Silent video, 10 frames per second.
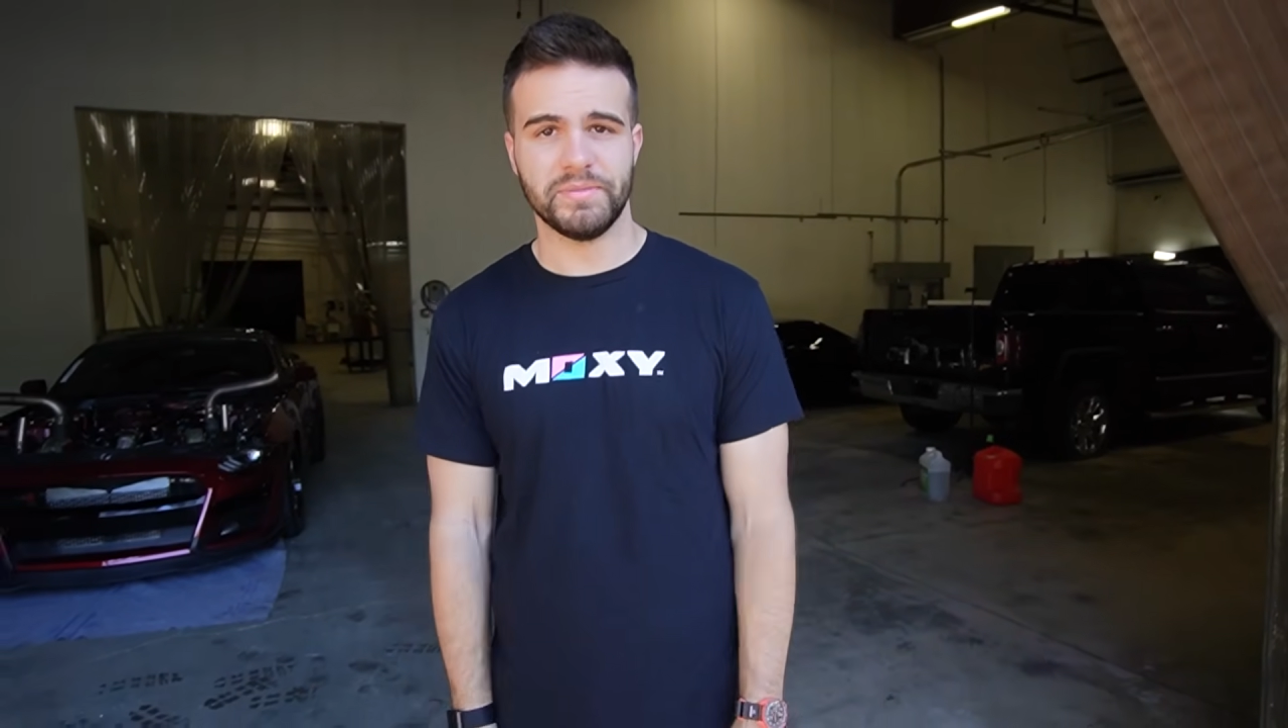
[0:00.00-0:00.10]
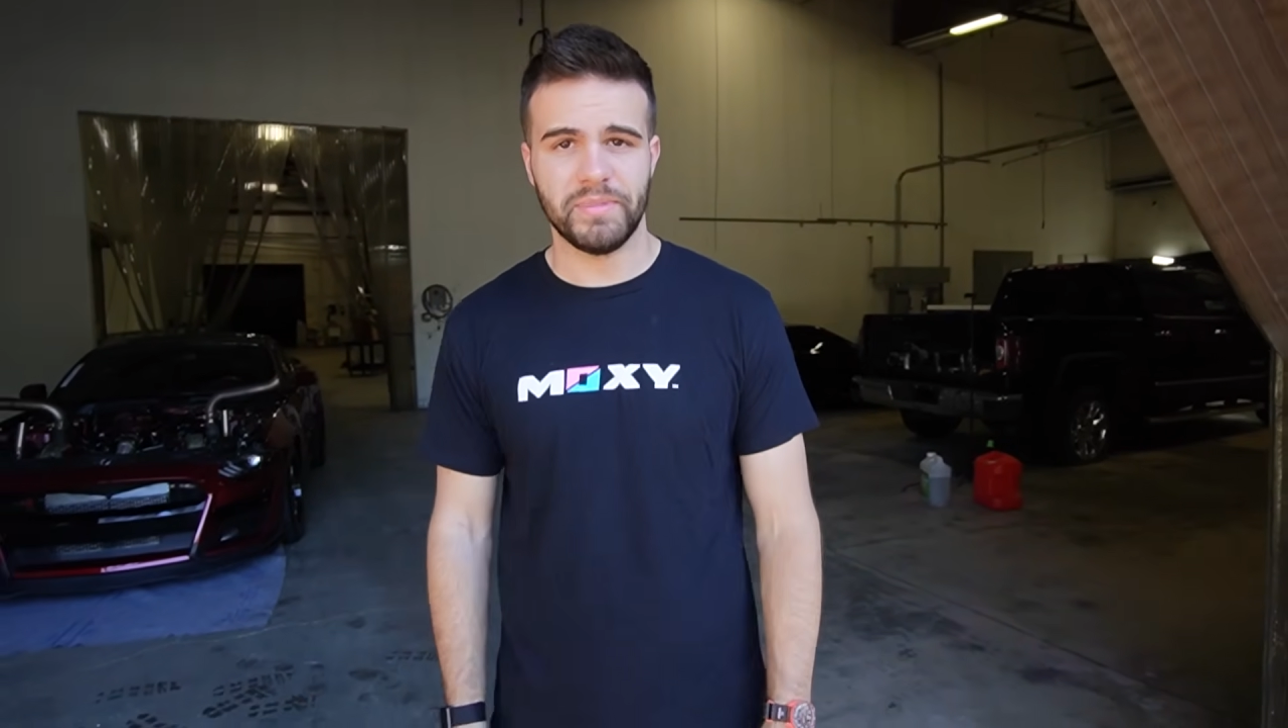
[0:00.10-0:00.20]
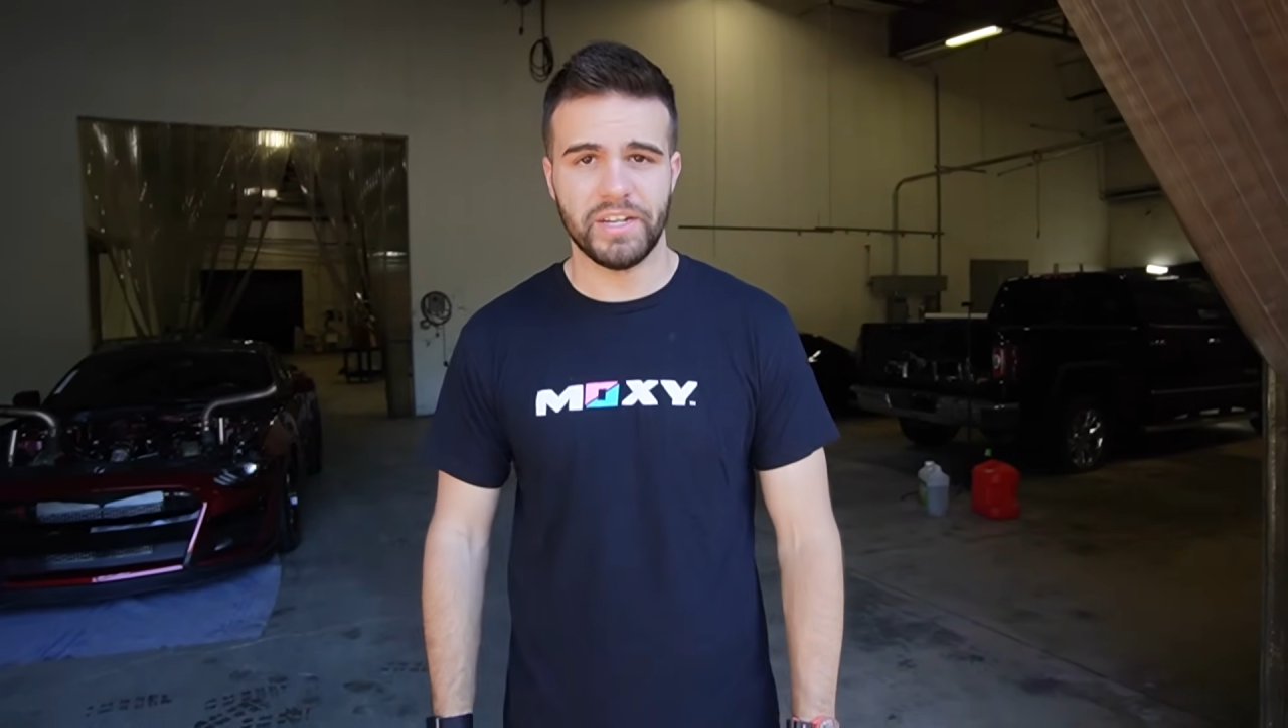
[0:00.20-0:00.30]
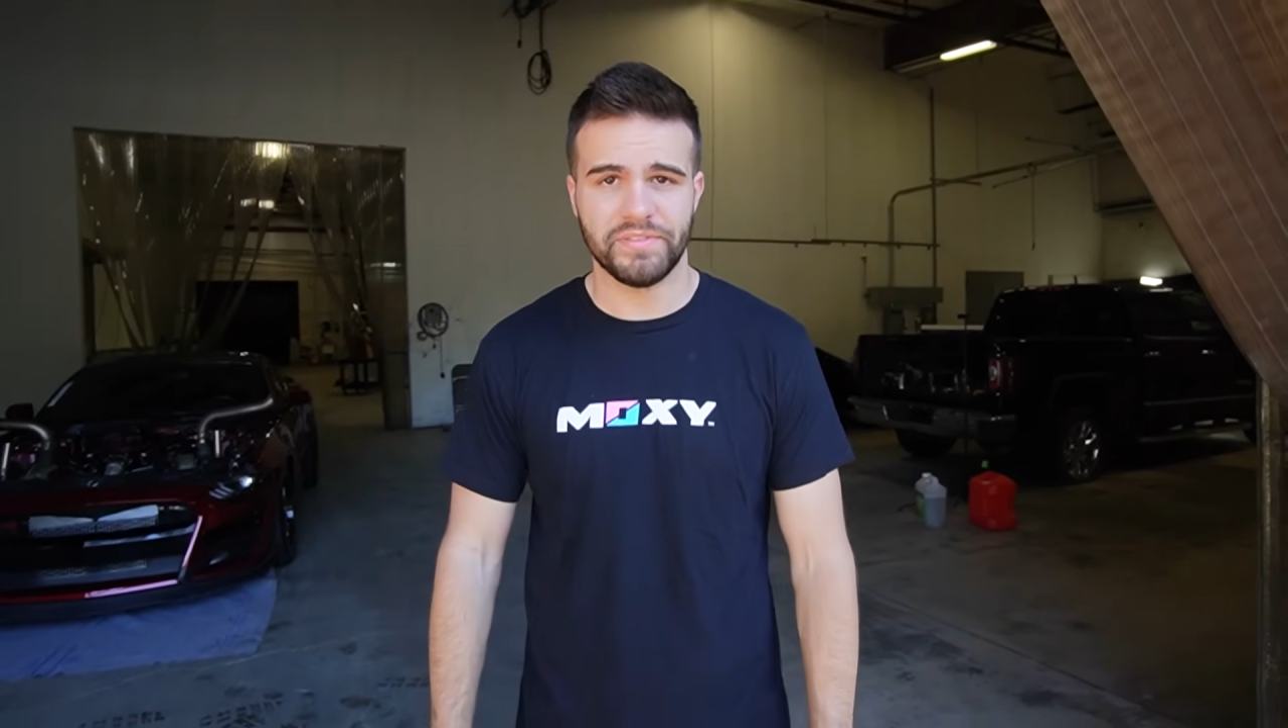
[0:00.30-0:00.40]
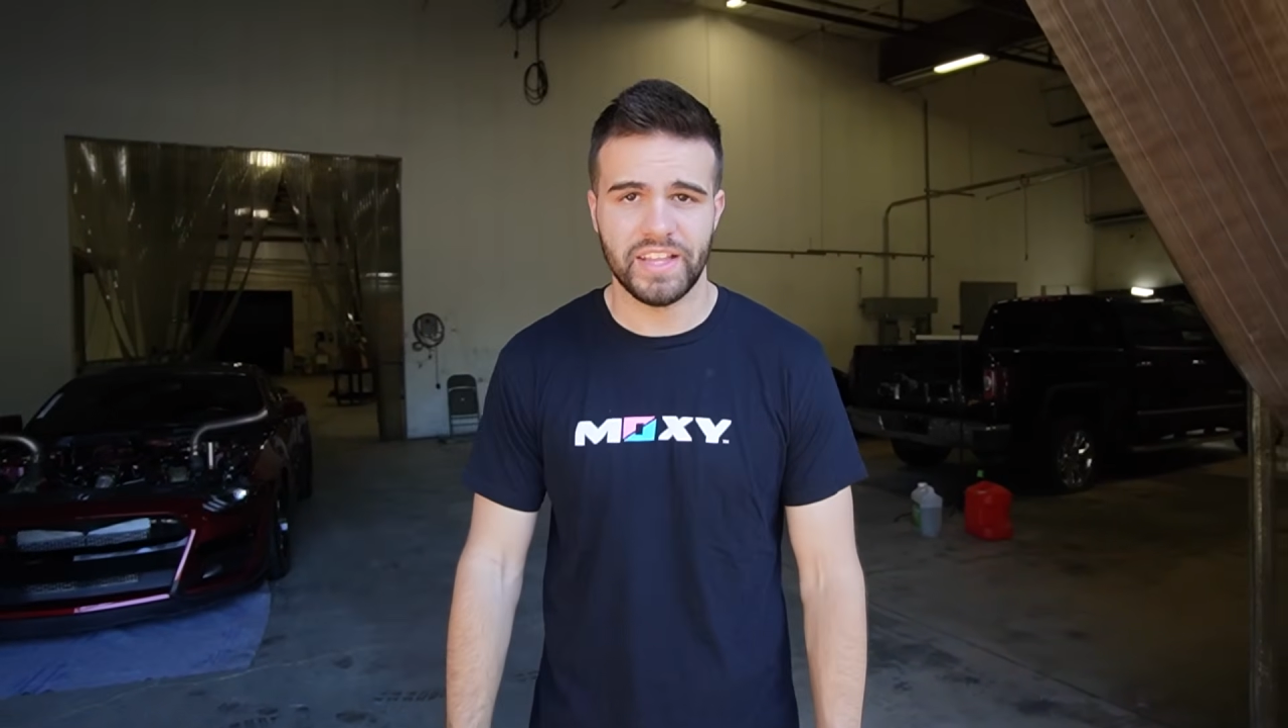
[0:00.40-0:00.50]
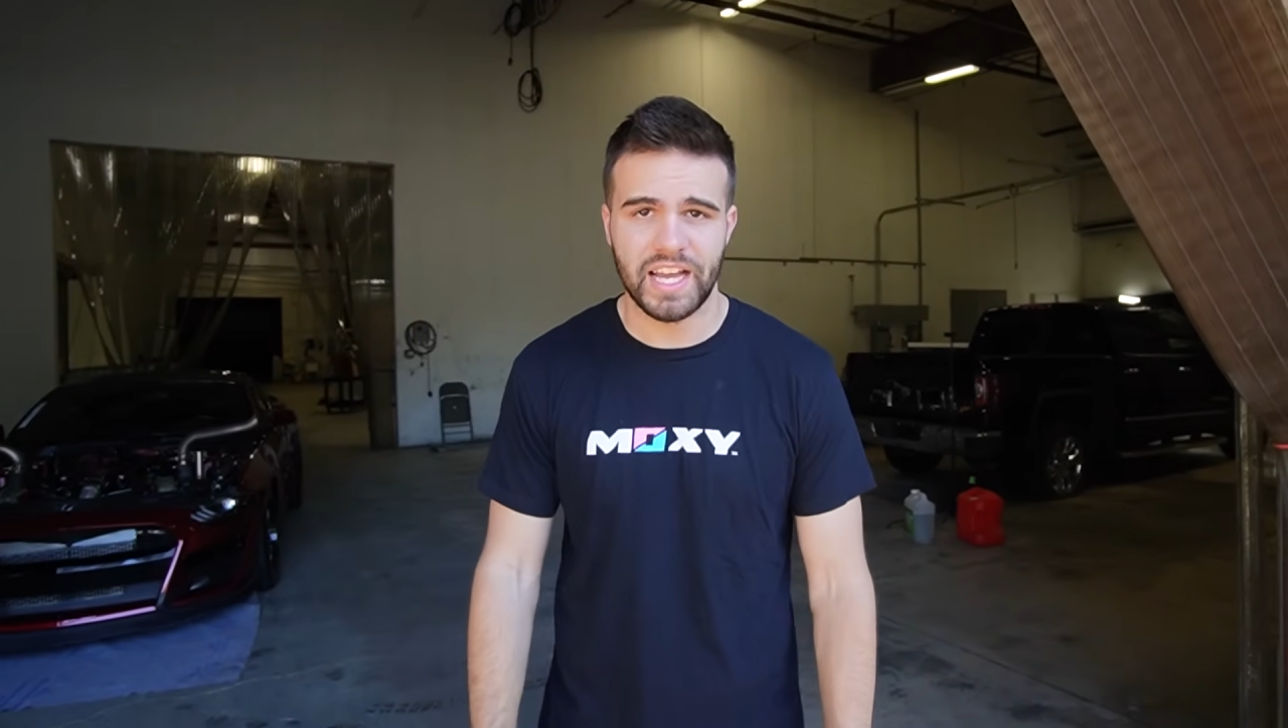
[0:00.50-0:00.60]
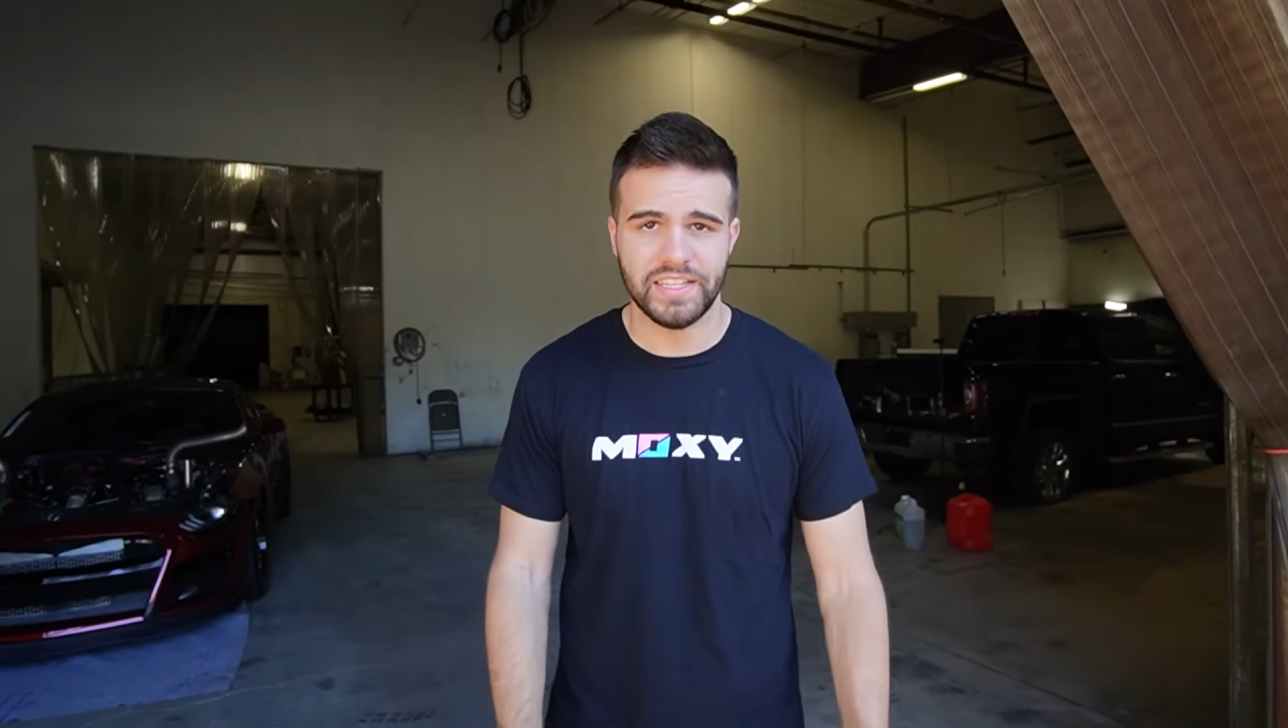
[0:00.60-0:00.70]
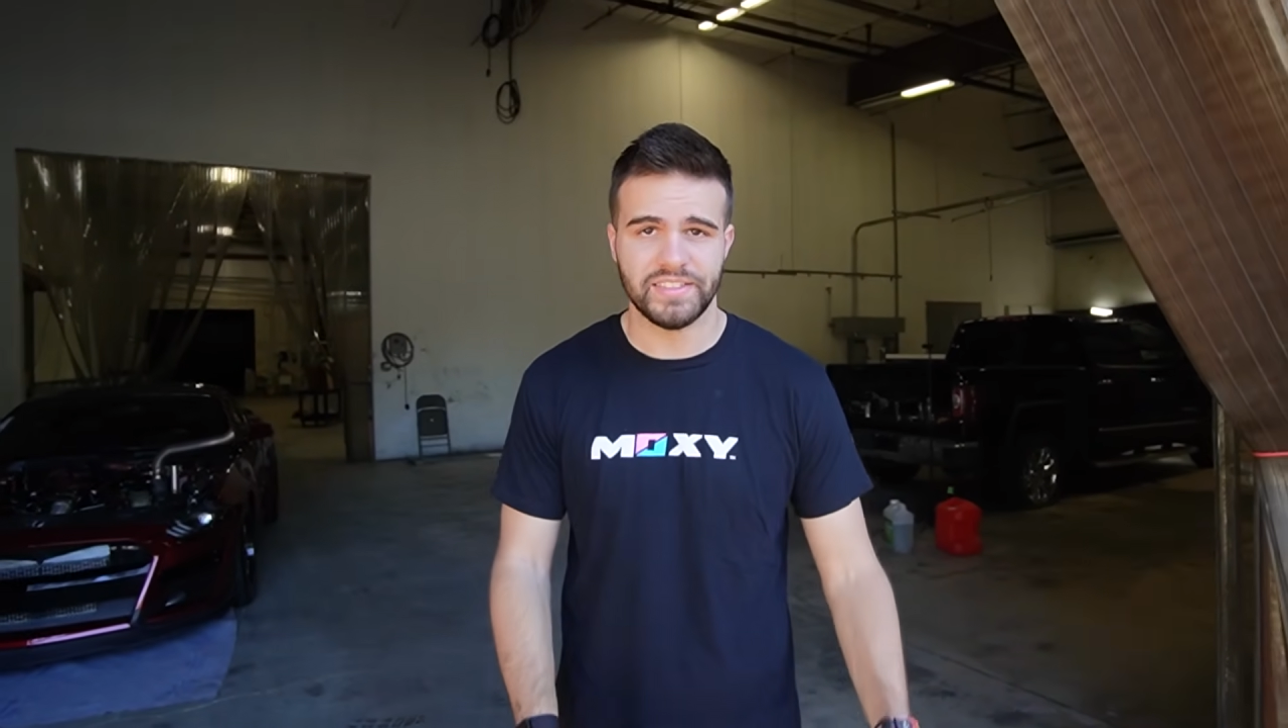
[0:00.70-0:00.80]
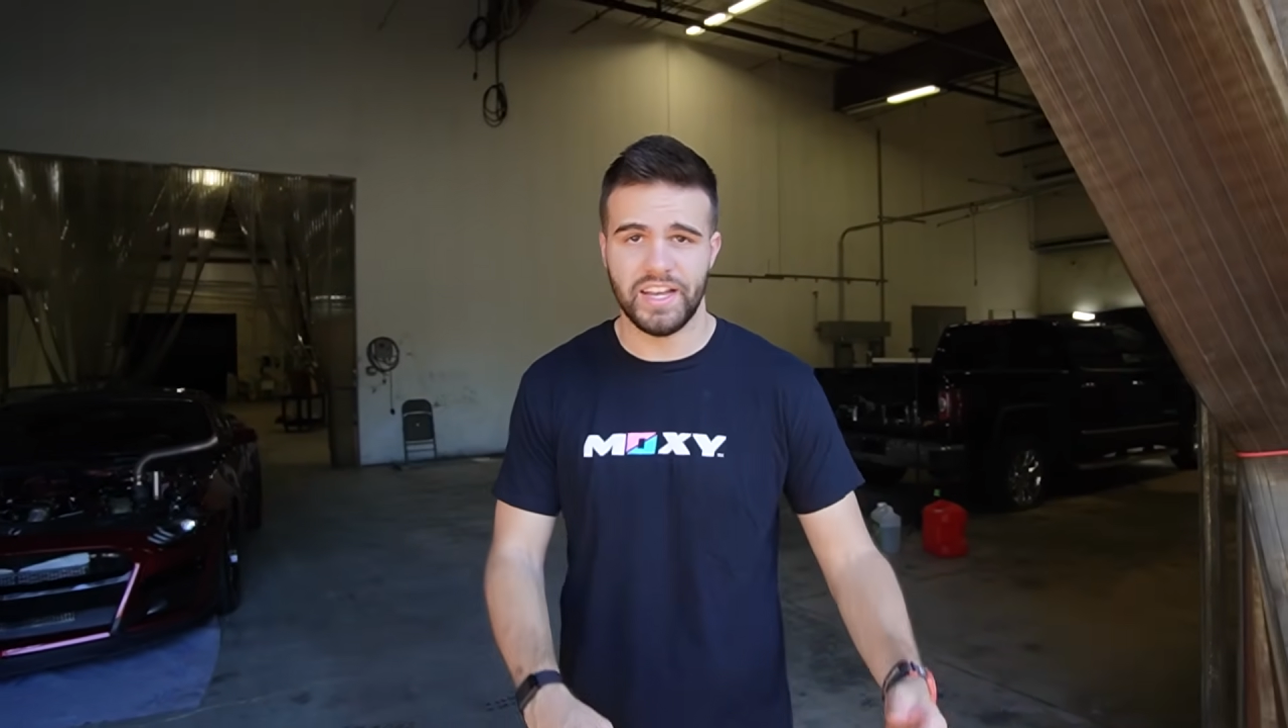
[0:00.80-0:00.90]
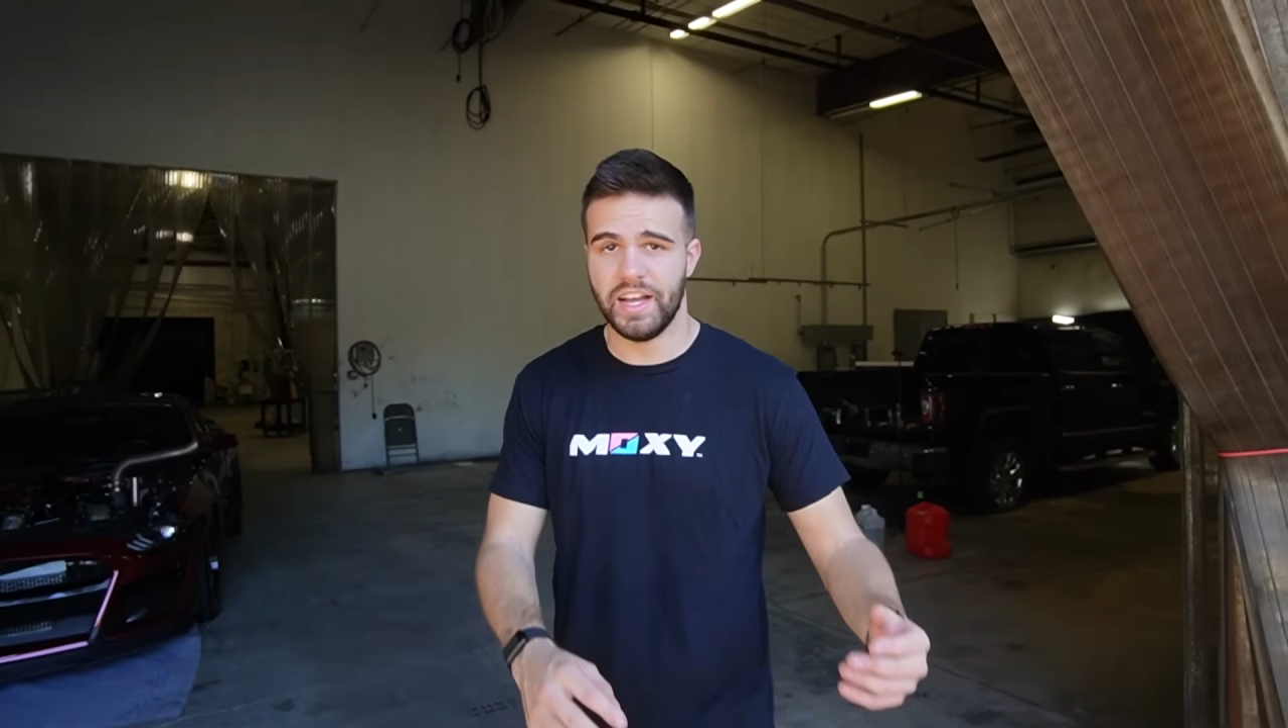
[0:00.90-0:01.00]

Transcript: and butterflies.